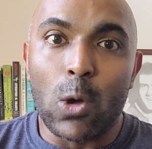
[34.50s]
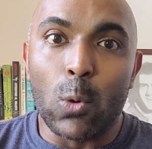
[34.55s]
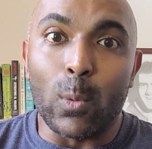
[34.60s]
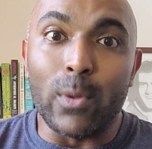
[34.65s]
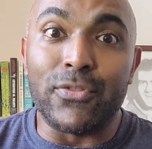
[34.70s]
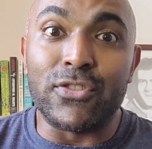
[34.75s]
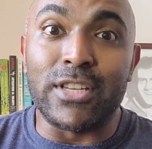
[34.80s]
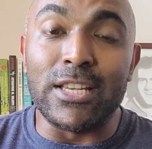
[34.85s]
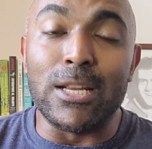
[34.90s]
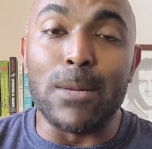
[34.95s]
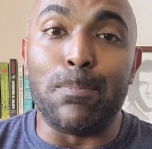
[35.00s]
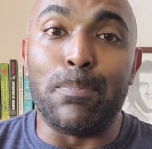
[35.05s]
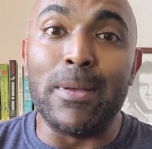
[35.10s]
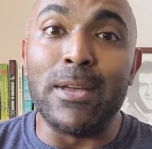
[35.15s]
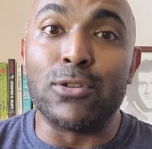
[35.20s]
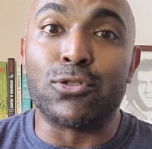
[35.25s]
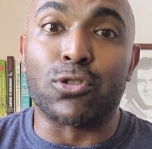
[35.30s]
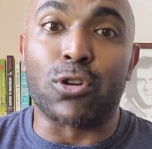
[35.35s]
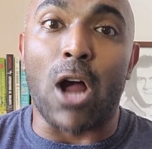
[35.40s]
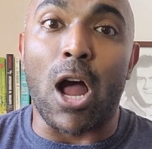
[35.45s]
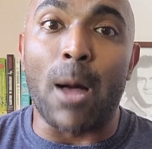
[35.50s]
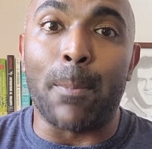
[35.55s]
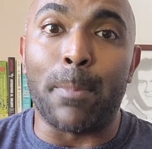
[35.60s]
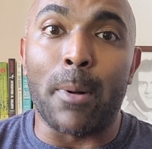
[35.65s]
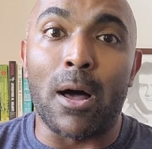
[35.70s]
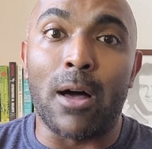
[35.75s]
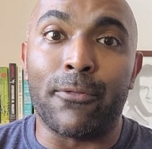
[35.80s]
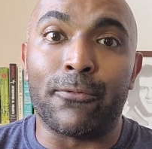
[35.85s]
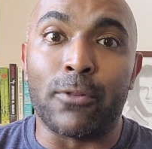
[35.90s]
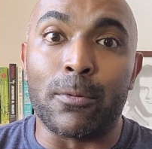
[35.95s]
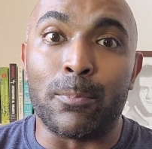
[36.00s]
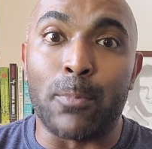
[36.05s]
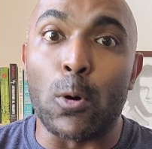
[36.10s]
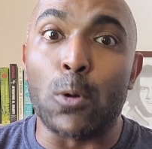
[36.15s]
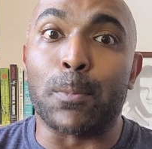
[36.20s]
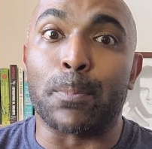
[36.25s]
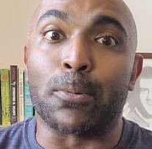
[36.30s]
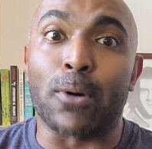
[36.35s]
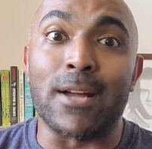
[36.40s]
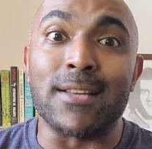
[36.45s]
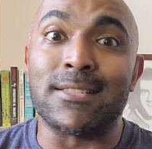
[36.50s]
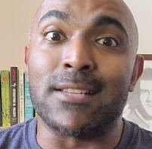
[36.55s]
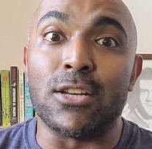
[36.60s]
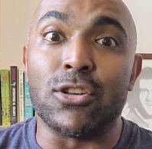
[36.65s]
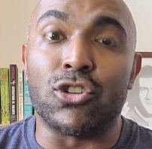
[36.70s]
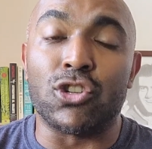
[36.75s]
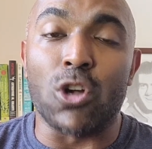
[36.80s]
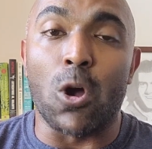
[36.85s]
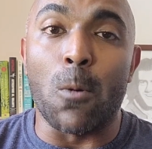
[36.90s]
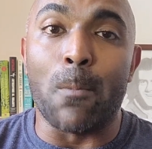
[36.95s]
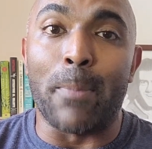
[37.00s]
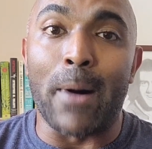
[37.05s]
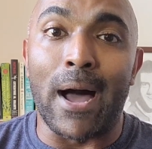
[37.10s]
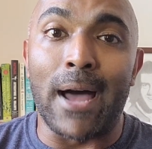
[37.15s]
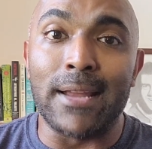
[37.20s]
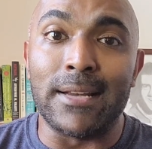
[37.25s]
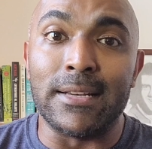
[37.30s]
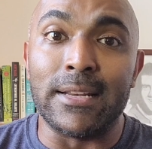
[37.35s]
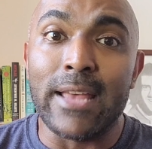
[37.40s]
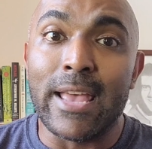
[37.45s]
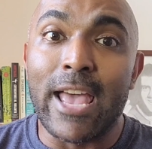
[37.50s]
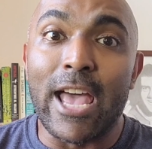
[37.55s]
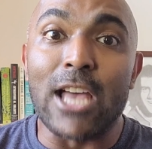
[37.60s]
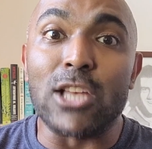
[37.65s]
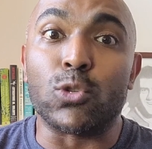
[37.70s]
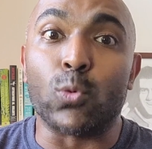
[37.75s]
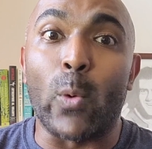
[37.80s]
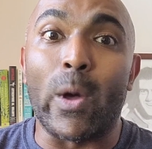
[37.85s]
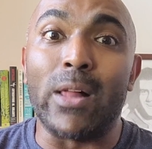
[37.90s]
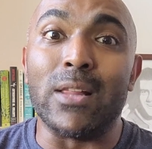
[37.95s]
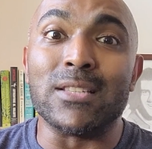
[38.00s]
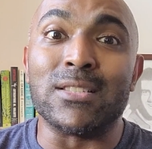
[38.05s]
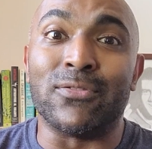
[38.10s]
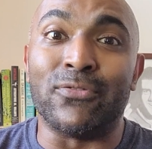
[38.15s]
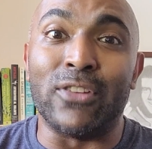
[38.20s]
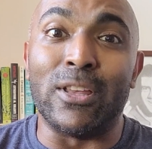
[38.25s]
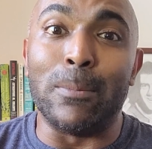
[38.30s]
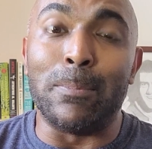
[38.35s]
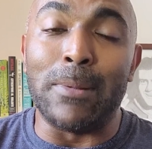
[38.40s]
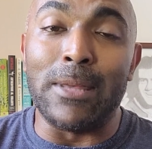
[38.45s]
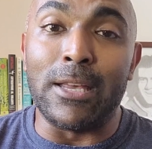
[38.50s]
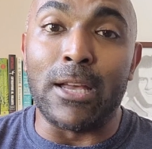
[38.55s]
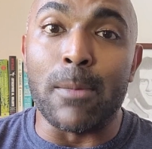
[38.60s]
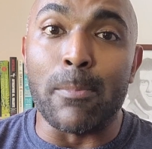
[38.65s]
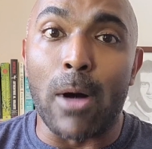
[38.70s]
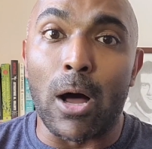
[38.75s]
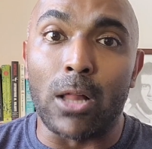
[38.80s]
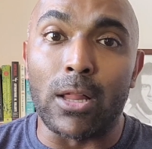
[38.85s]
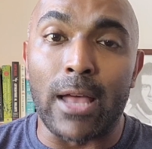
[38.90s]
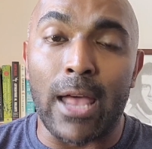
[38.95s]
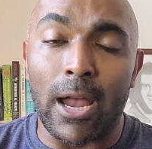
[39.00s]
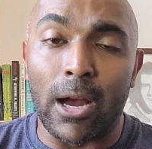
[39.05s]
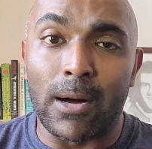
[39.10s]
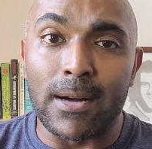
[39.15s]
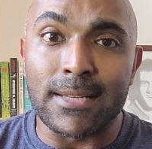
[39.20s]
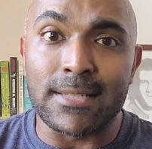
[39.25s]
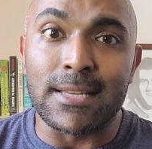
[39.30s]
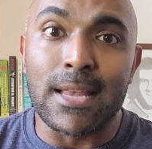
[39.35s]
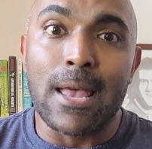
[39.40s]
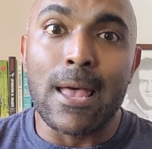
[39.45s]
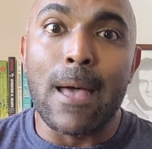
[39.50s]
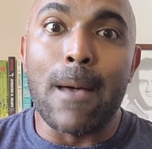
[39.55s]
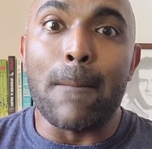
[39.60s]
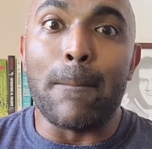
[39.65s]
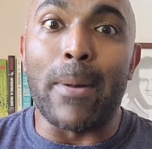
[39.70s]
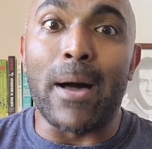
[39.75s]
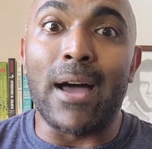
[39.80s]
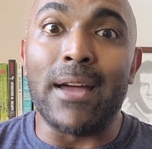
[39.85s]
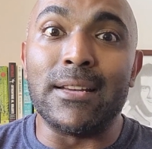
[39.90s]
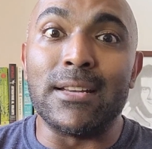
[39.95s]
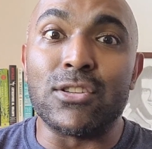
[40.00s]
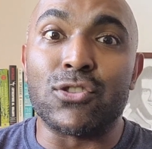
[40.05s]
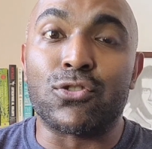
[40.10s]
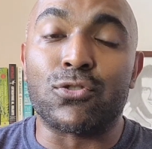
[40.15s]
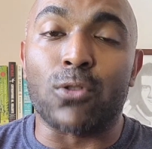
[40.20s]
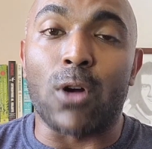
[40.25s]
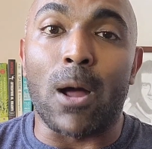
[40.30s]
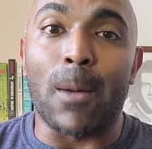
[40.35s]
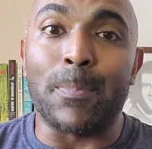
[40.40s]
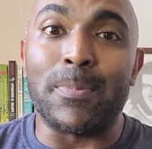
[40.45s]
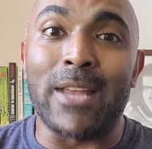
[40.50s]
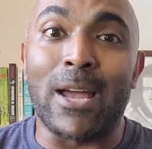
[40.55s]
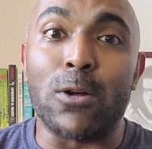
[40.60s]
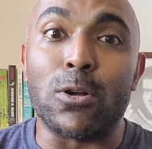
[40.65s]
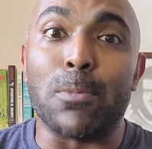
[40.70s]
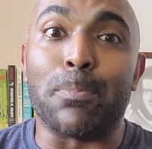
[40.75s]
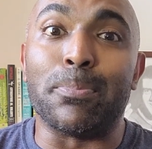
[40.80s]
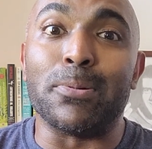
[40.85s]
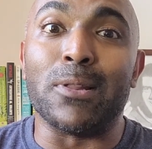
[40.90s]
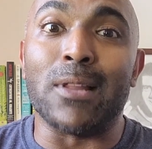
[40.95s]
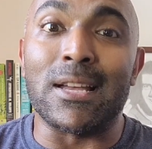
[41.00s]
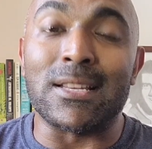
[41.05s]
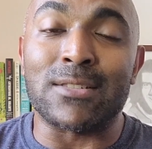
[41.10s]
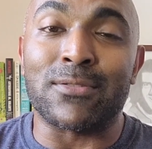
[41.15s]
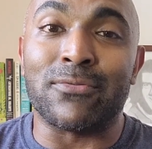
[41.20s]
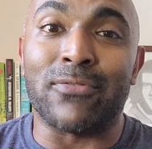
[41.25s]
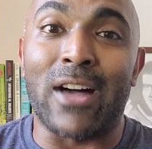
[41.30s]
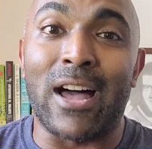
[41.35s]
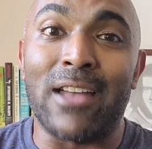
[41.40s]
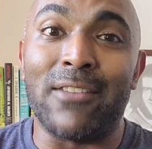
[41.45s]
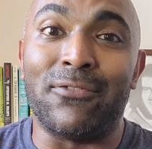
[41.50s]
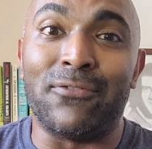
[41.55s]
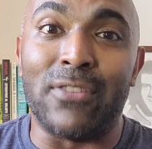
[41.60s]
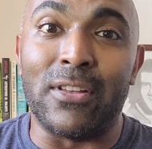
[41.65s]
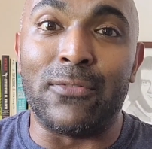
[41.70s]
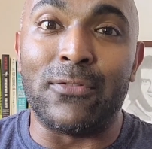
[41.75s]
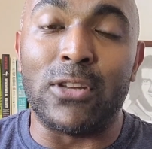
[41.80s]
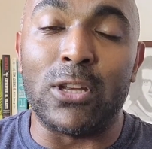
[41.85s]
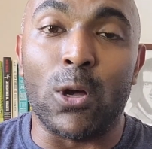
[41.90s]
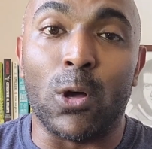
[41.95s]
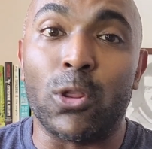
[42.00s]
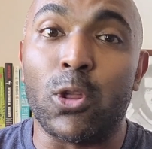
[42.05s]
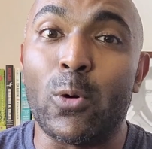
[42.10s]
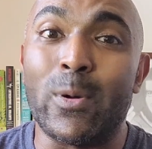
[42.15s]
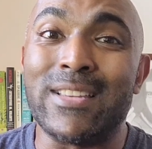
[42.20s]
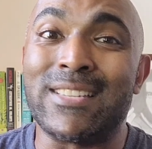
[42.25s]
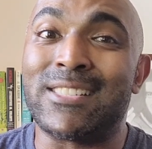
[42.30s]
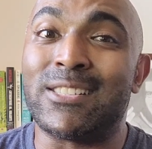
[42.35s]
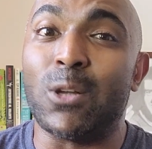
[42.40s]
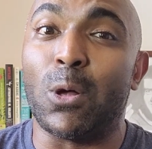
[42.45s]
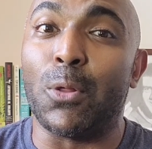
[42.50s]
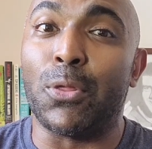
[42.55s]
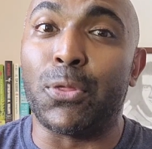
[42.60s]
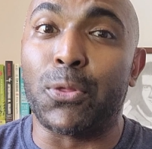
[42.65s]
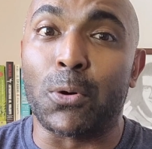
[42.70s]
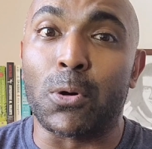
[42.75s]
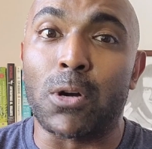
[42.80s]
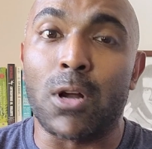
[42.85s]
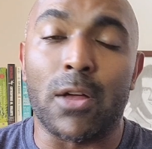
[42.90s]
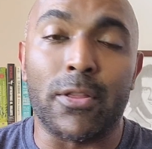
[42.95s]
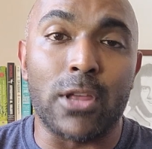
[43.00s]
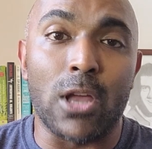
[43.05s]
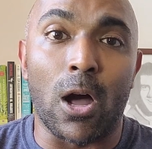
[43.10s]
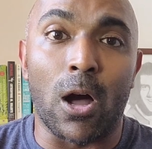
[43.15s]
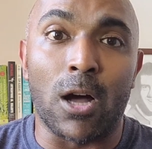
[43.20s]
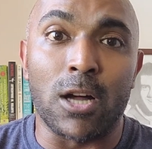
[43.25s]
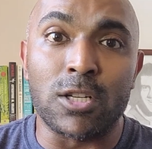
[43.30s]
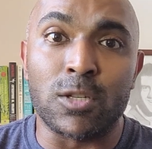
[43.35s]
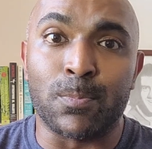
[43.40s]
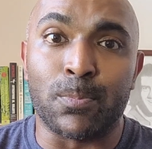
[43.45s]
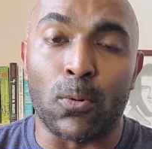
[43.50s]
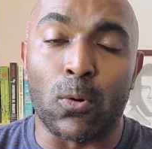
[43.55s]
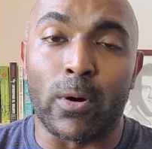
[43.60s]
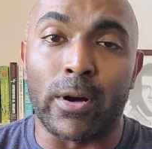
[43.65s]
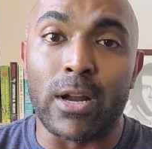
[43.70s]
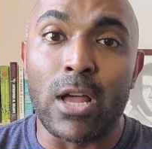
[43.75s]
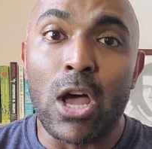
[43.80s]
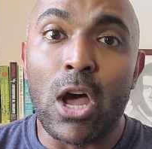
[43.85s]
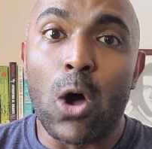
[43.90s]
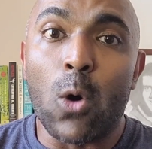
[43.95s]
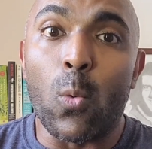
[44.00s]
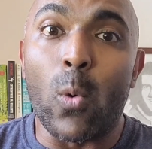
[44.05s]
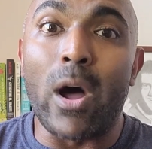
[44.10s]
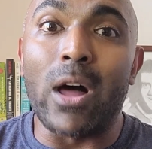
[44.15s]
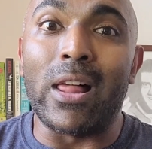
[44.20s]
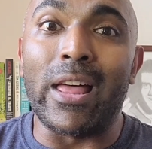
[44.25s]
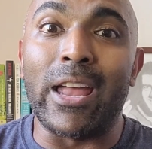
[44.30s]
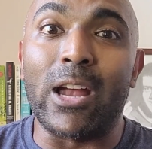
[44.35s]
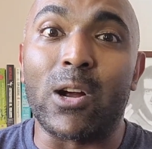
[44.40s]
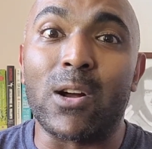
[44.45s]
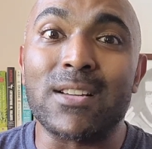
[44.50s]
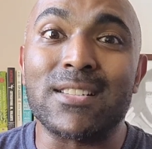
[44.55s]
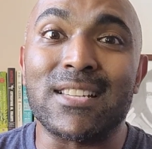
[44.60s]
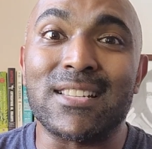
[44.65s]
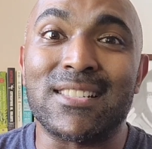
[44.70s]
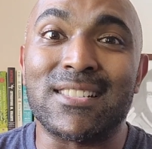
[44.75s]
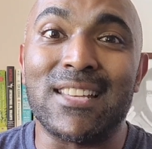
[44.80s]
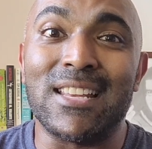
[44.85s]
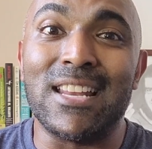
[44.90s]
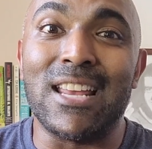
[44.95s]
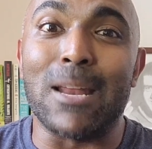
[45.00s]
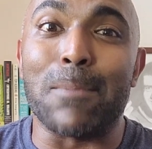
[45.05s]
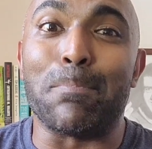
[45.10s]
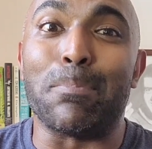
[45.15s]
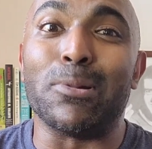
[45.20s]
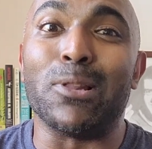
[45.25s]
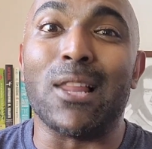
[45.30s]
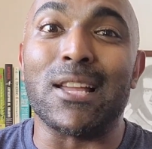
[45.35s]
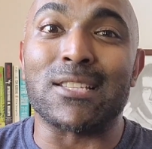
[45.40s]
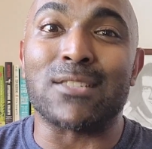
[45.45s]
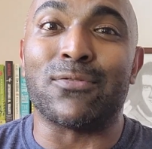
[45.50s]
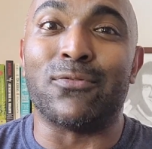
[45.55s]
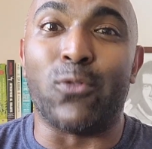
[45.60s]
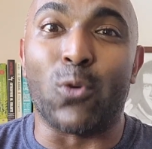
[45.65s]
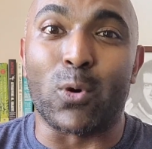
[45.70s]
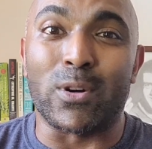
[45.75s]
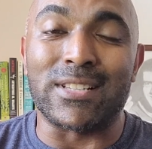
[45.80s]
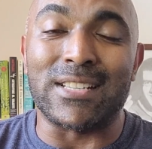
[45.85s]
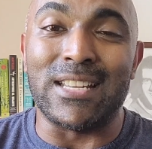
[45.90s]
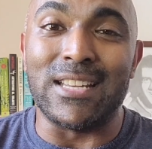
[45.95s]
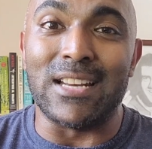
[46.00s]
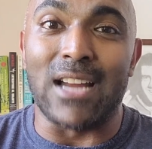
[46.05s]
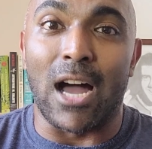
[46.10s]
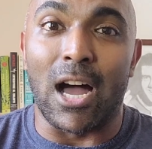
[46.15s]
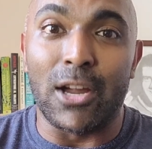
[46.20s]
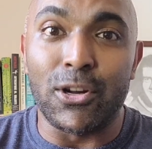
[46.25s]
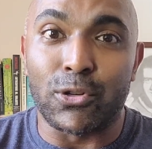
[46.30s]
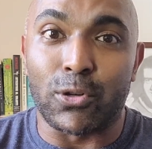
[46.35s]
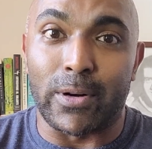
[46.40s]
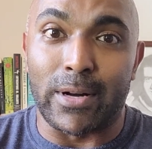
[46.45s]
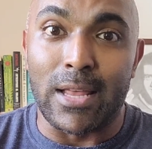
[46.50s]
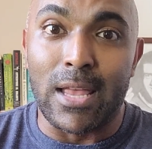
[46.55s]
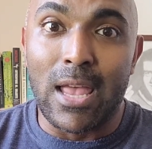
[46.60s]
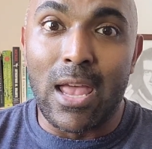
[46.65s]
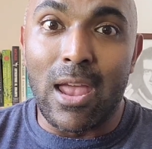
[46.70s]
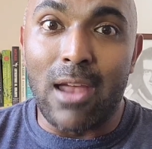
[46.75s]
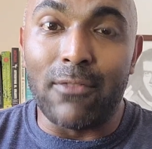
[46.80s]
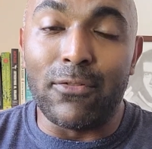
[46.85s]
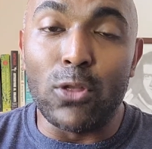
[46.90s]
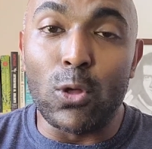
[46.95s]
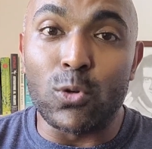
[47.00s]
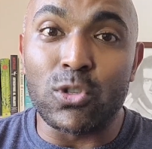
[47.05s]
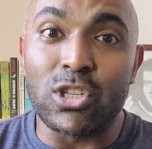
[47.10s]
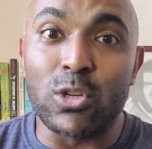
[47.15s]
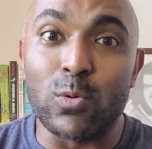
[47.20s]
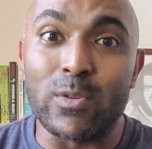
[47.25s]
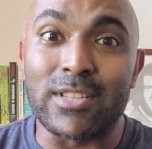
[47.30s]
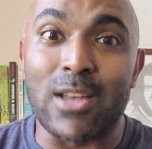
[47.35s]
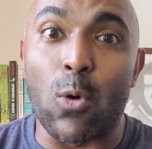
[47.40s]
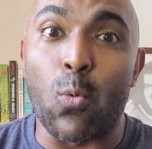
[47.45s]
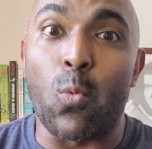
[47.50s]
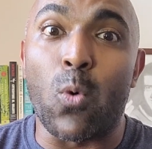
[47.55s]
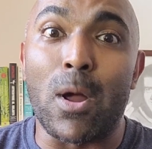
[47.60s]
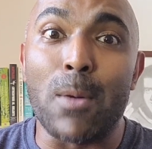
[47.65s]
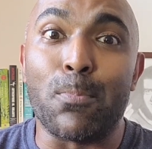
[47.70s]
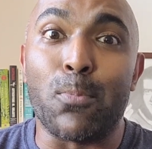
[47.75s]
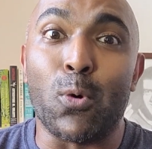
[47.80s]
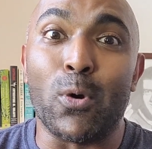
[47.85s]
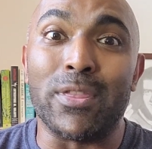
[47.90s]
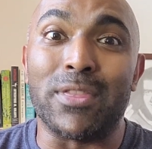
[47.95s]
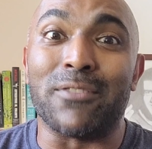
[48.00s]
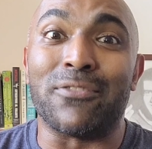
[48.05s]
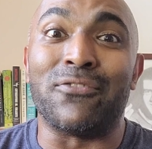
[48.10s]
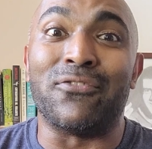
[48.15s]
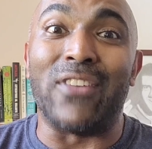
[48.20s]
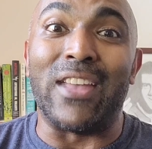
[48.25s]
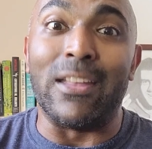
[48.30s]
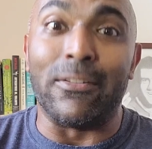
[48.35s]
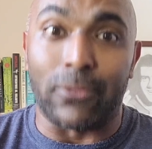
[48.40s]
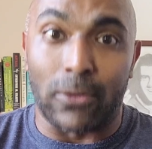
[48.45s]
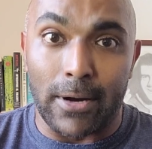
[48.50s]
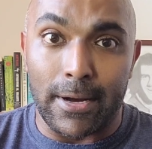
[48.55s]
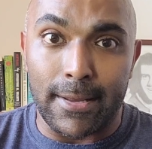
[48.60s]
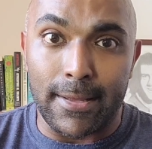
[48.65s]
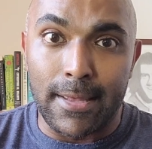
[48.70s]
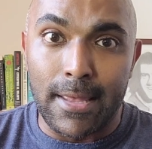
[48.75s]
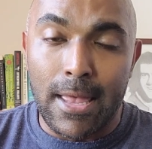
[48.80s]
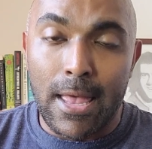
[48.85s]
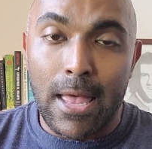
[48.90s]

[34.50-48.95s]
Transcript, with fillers: We've seen a big drop off for both President Joe Biden as well as VP Kamala Harris. Biden has dropped down to plus 550, although he's still third on the odds board, while Harris is sitting at plus 1400, even though she was at one point the favorite.